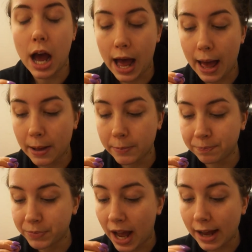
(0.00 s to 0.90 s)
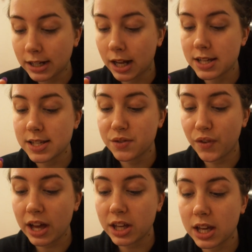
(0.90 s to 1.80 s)
analyzes
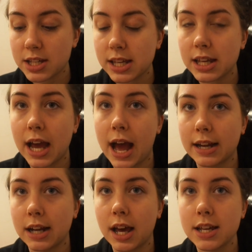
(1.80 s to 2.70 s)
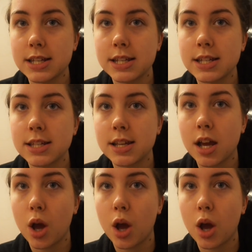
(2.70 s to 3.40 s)
failure is he analyzes